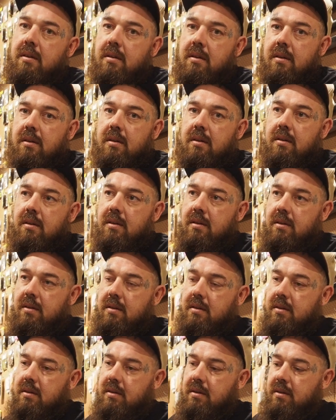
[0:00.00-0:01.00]

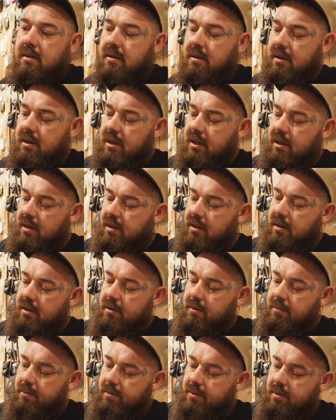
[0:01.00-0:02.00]
and
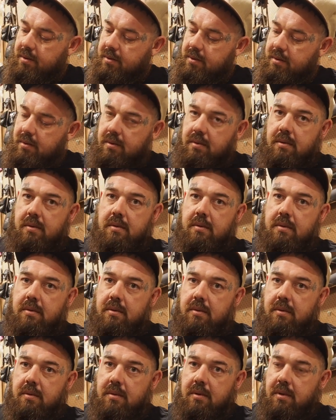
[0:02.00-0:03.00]
loop
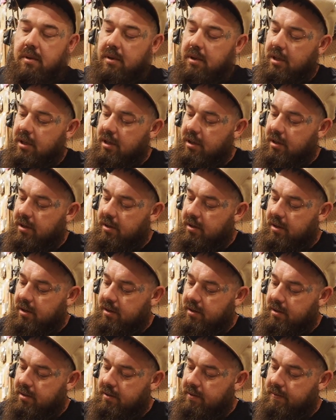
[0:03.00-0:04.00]
your
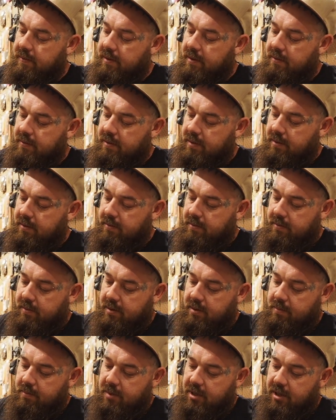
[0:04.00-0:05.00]
line over your reel
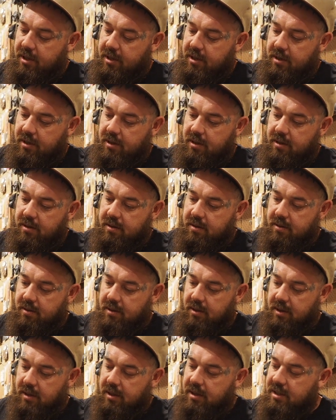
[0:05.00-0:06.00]
and back under.
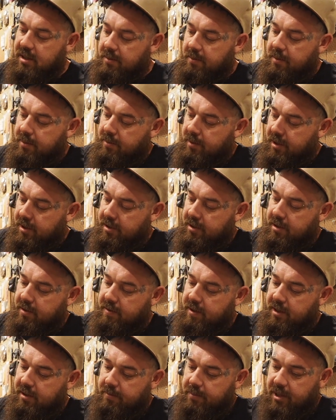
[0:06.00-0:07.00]
Some people like to go
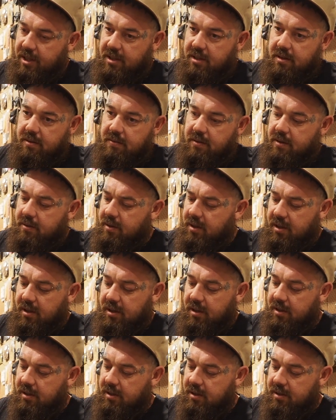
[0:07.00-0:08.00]
around the base of the reel. I
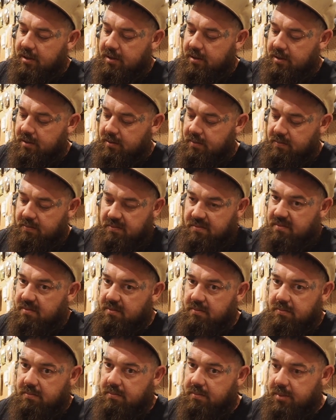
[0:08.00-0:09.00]
like it like this,
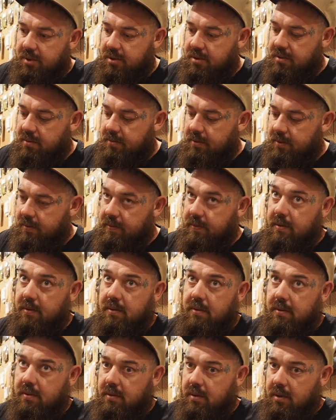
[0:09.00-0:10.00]
personal preference.
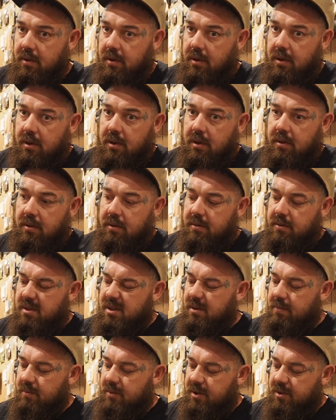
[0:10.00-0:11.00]

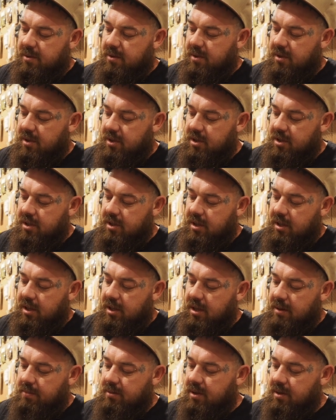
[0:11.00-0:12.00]
Some reels got a shitty
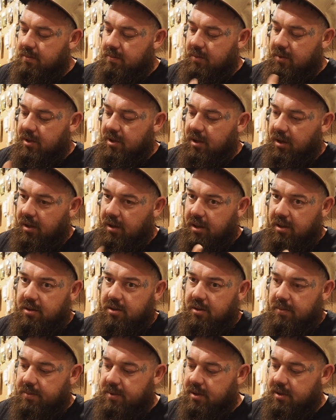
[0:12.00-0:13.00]
gap in them where the line
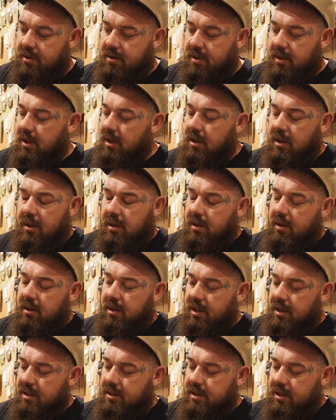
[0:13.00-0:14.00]
drops in.
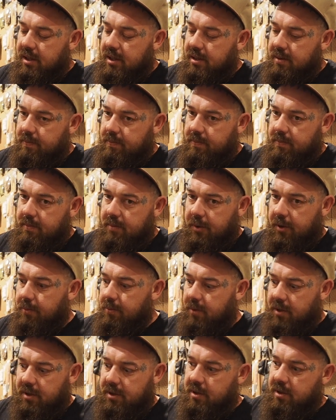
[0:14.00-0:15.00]
These loop
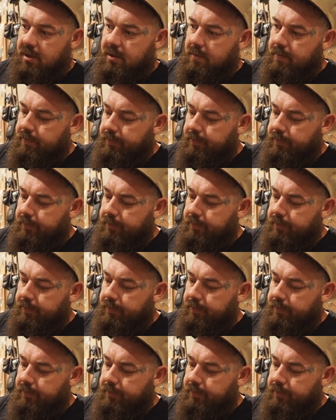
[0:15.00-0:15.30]
ones don't.